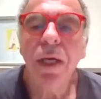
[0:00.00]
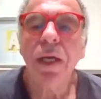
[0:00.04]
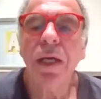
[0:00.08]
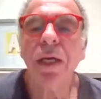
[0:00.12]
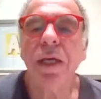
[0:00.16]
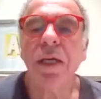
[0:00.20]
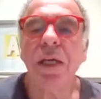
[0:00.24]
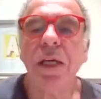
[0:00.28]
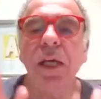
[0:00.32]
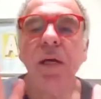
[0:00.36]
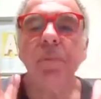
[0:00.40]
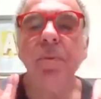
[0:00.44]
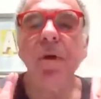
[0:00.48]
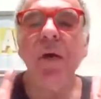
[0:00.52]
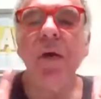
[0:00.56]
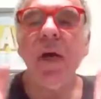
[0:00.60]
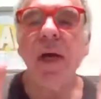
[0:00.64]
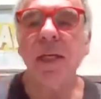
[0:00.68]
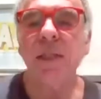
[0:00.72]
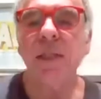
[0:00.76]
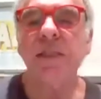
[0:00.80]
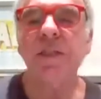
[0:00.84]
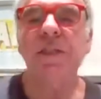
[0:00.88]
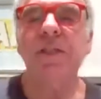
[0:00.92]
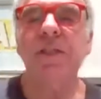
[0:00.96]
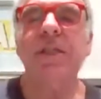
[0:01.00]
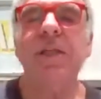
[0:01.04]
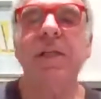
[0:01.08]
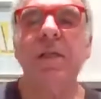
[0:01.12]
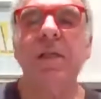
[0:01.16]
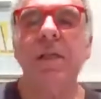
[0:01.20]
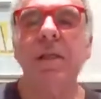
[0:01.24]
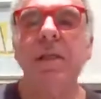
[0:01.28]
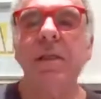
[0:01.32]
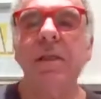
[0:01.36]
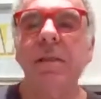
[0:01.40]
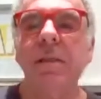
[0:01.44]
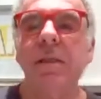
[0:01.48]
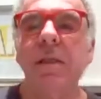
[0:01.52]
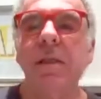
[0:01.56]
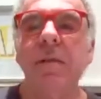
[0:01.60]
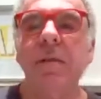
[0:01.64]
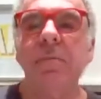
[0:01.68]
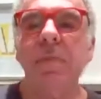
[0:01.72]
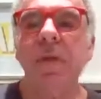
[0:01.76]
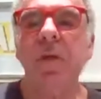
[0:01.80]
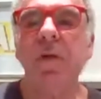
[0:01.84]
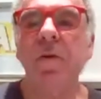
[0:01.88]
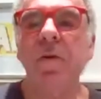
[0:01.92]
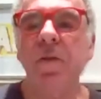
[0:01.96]
Keep your head still,
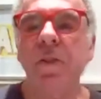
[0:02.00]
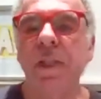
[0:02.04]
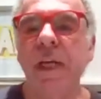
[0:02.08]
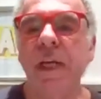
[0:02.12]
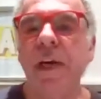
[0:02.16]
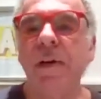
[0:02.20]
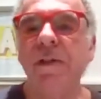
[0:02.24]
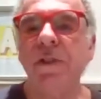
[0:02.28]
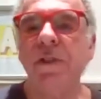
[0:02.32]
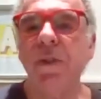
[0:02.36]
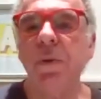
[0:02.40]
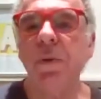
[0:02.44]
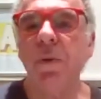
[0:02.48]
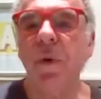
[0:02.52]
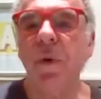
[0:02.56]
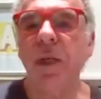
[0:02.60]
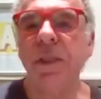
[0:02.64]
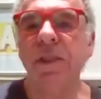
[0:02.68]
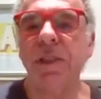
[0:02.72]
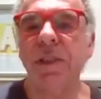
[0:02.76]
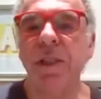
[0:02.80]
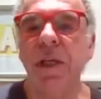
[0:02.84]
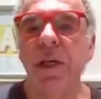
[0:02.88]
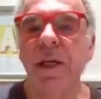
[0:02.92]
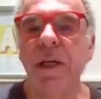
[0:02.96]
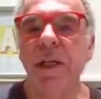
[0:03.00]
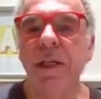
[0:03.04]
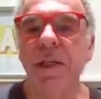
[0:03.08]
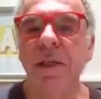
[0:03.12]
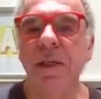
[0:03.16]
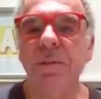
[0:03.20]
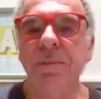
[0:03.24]
but look down to one side.